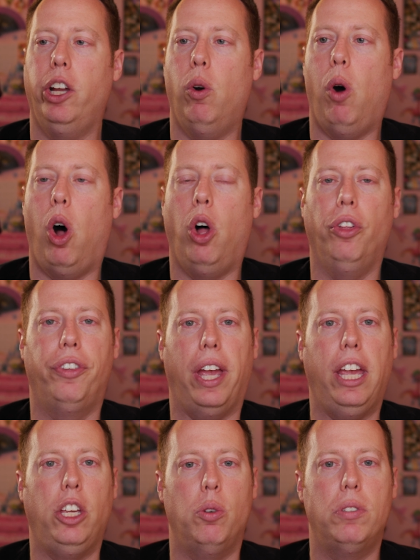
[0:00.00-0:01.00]
go all
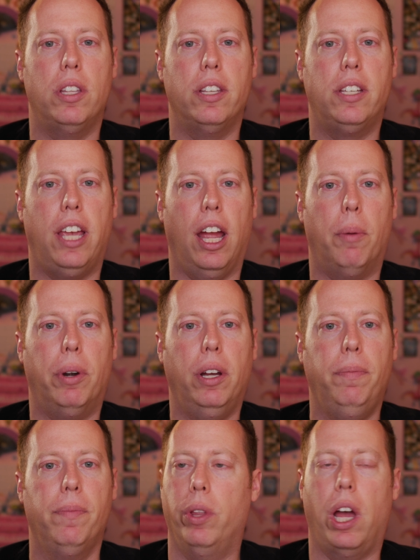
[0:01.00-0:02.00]
day using this
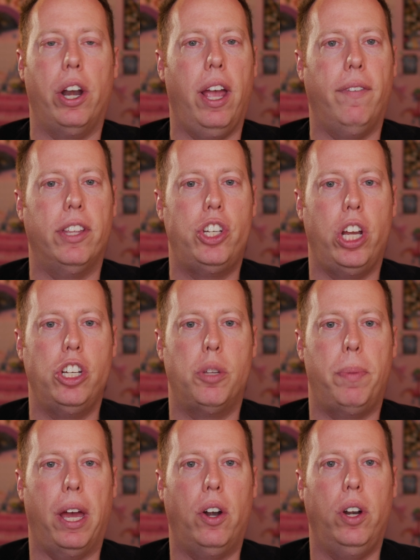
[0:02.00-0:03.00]
camera without having to change
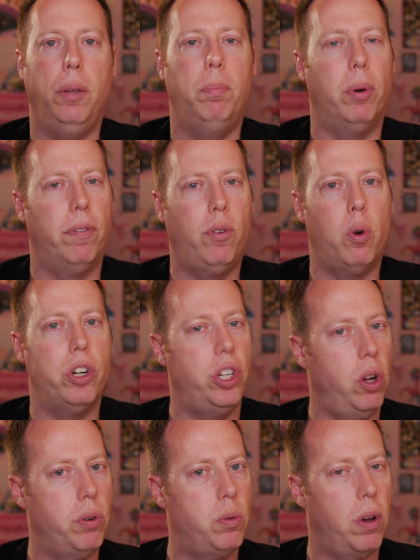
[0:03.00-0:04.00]
the battery, but of course
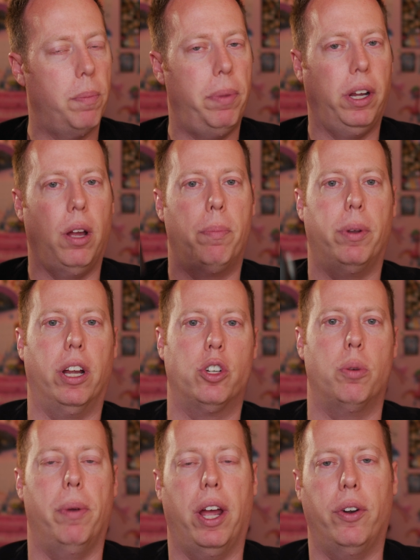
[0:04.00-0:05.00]
you always wanna pick up an
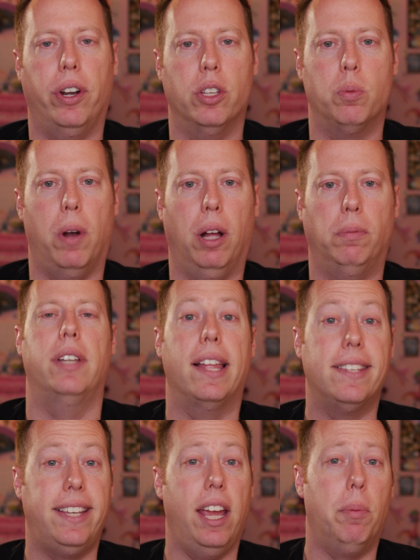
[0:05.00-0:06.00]
extra battery as well. Now
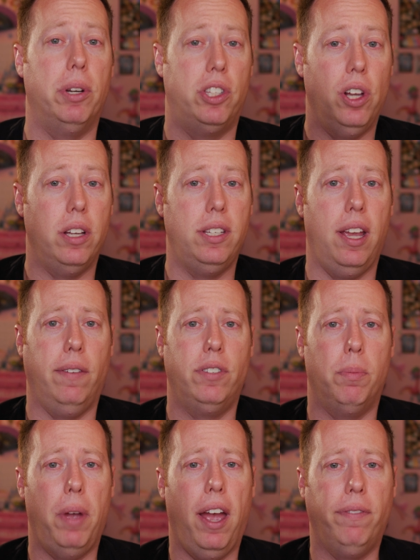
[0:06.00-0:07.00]
this camera does have
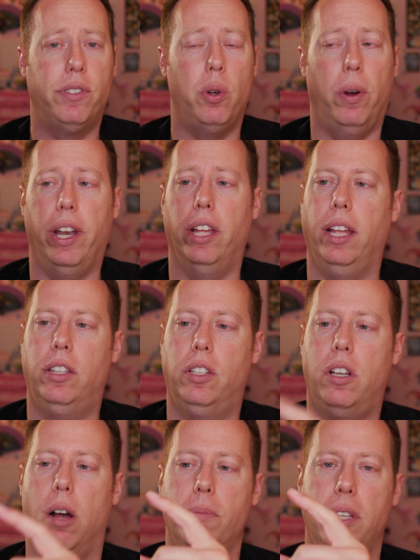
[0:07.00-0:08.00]
some heft to it. It
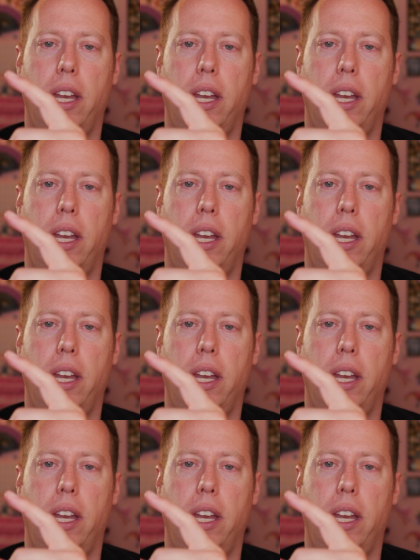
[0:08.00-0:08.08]
comes